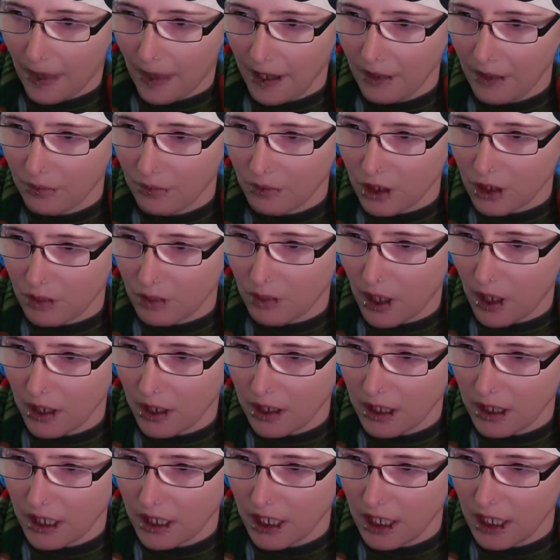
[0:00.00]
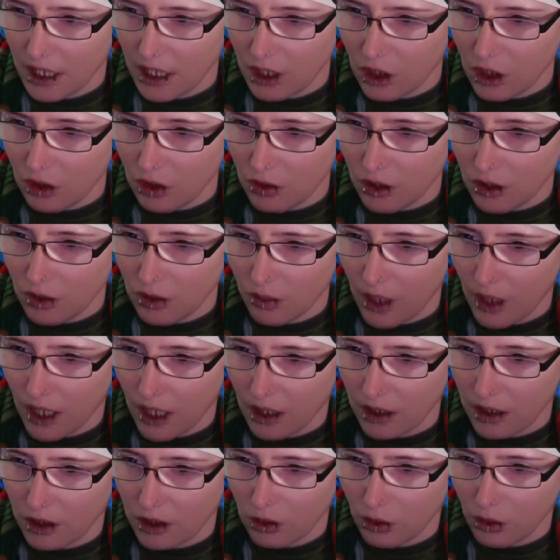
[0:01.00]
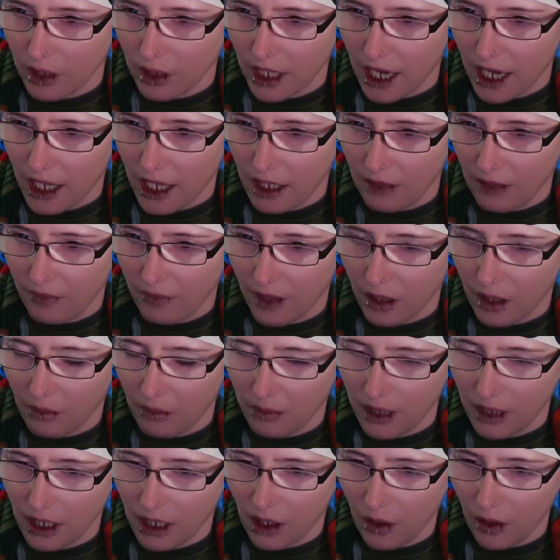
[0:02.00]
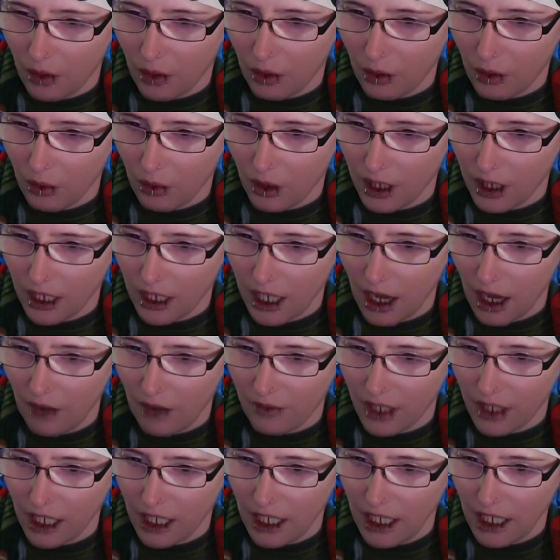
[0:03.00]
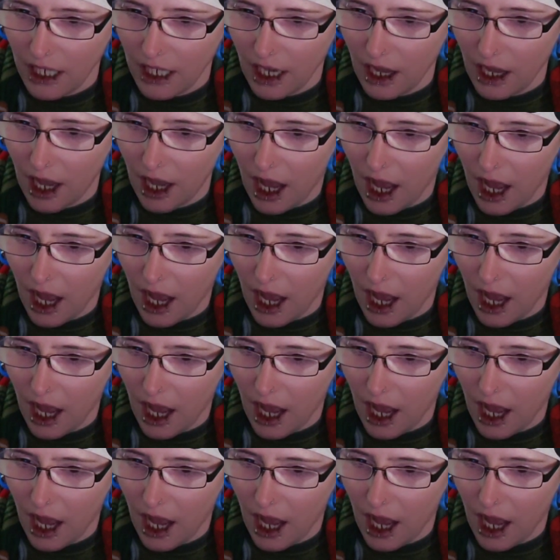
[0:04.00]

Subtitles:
In response, the Insurance Regulatory and Development Authority of India,